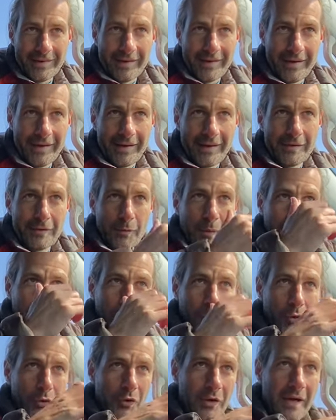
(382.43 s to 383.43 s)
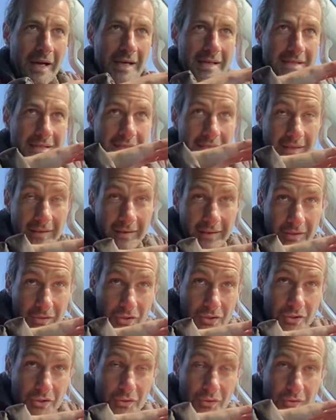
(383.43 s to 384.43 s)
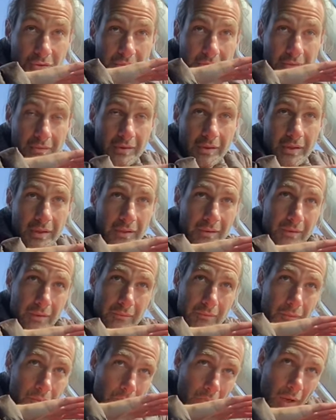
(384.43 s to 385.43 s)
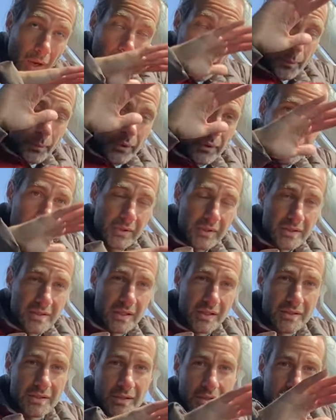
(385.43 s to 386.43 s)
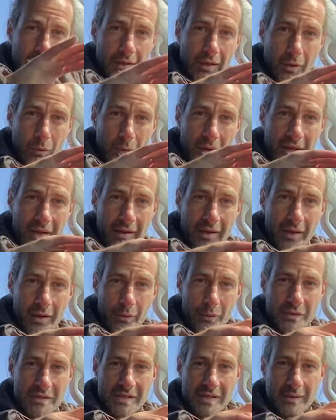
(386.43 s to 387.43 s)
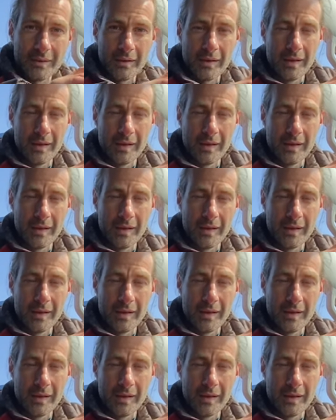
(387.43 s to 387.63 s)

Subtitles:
Quite a long grass there, and shoot up to such a way that I was